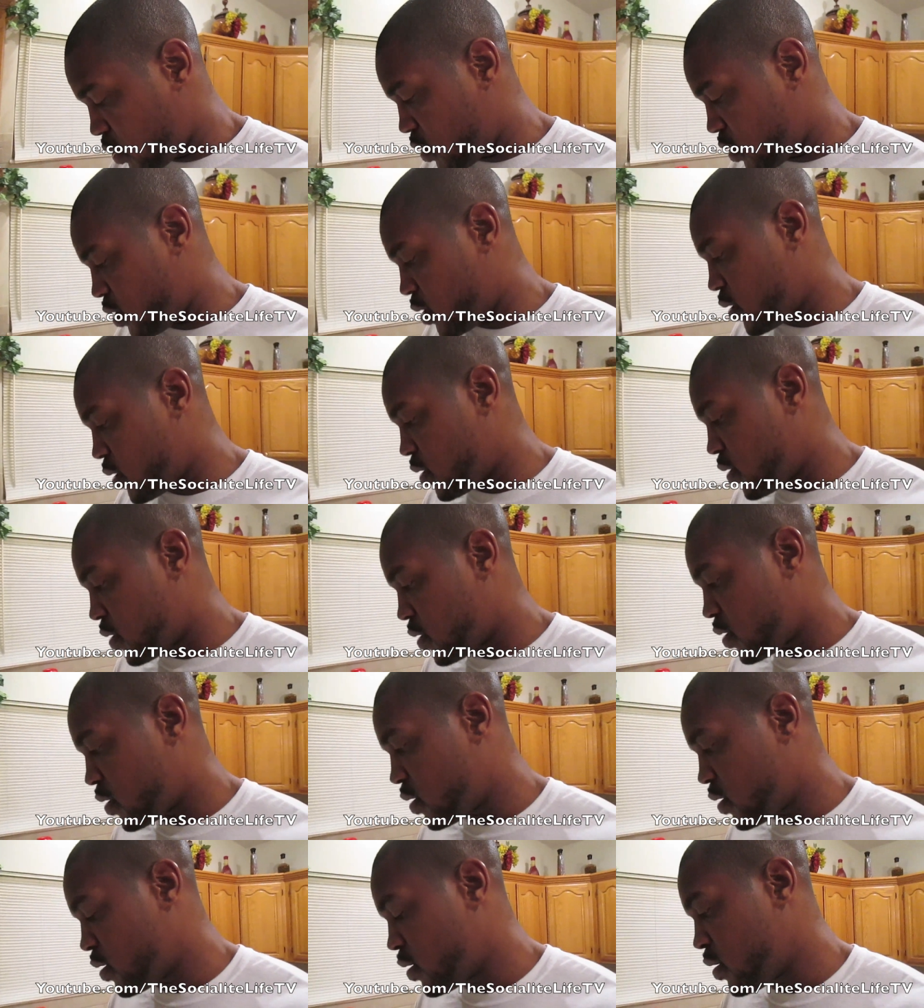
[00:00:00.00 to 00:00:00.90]

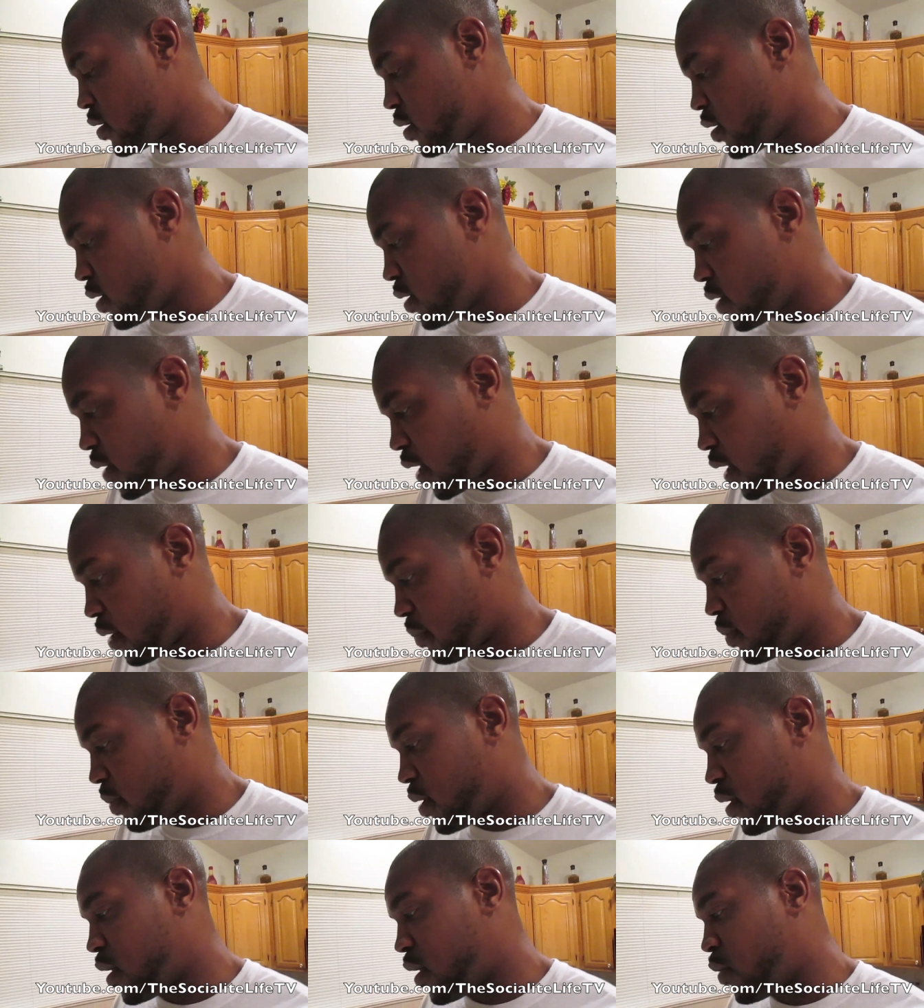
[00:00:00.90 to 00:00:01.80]
Got a
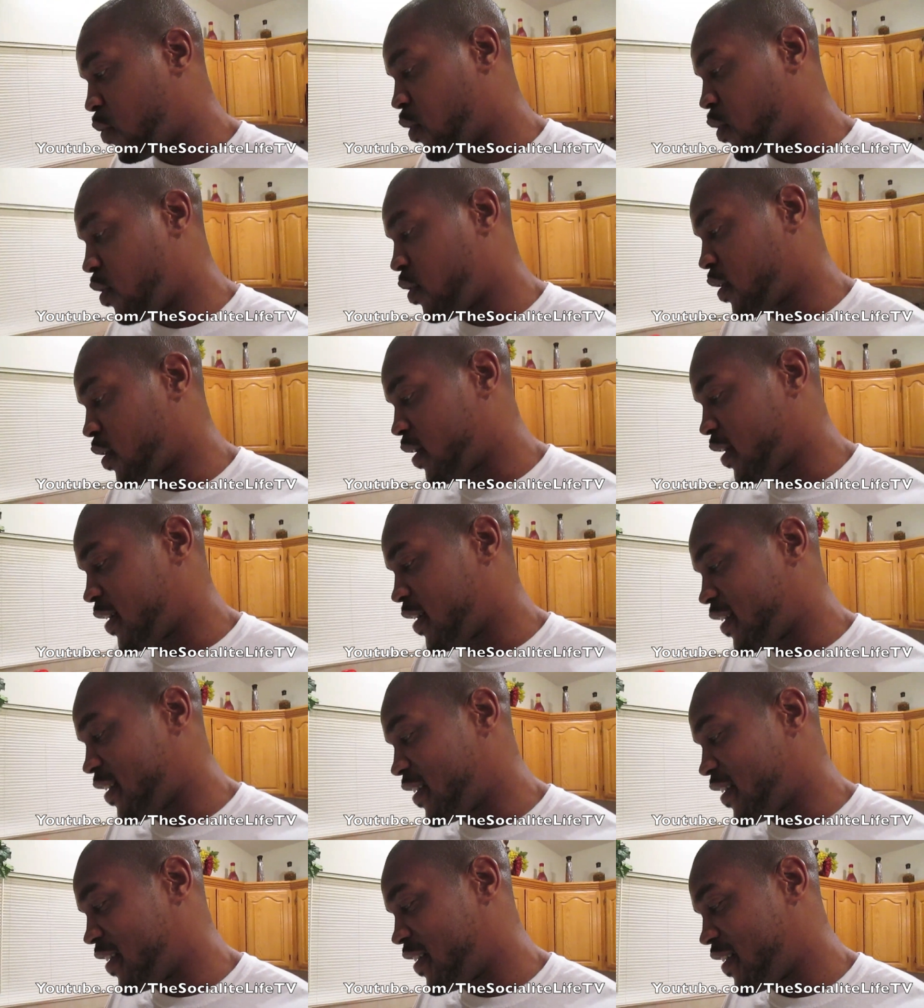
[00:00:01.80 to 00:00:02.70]
buddy at work.
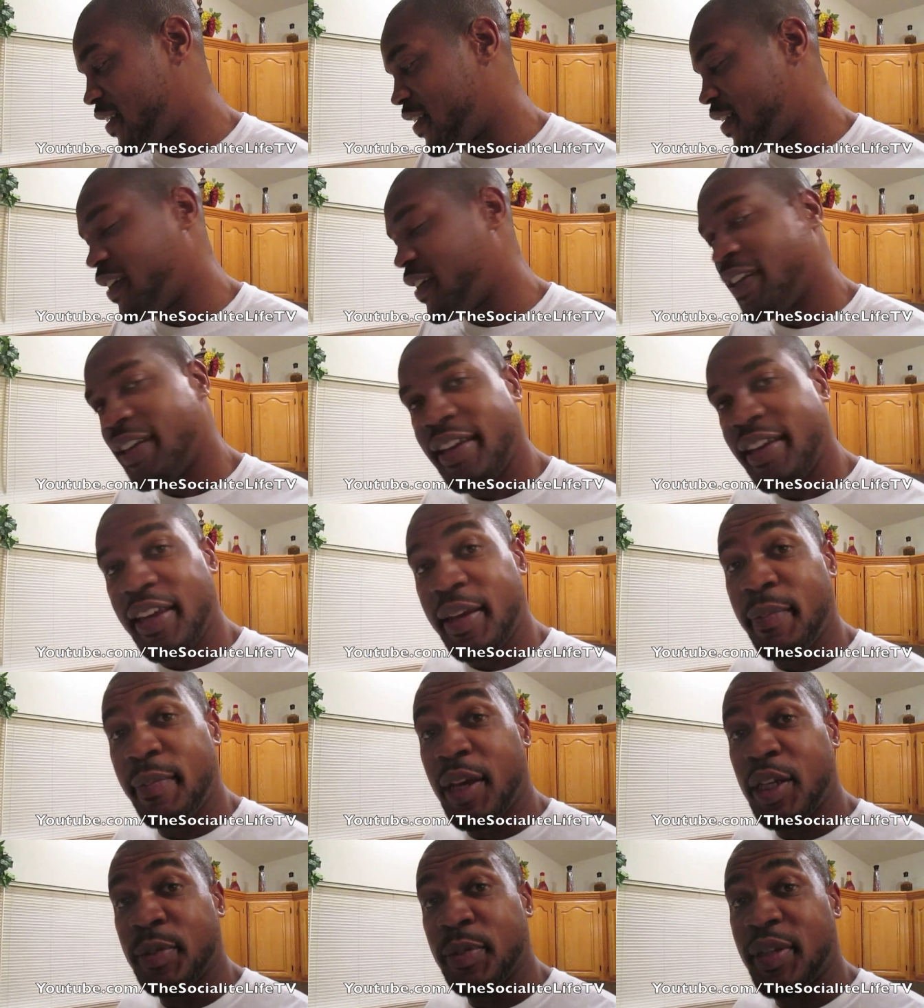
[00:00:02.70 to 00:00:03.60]
Uh,
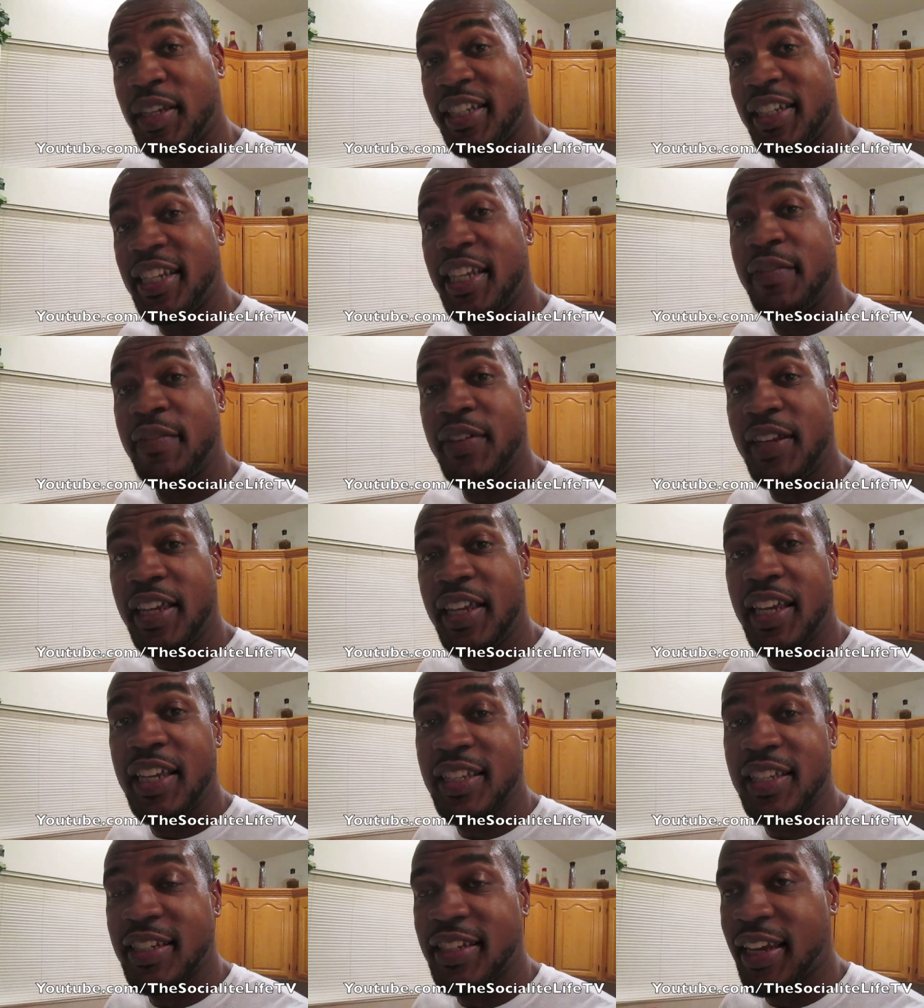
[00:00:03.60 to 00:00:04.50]
makes me these
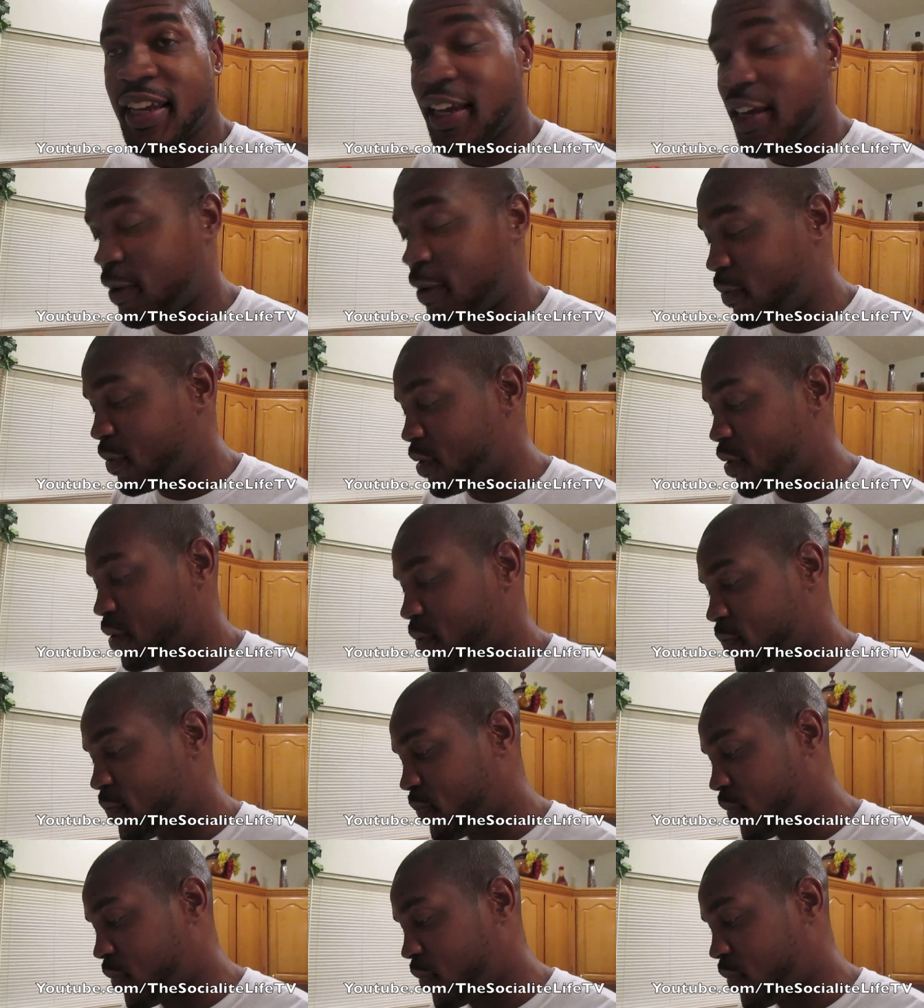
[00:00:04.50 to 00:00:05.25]
DVDs at times.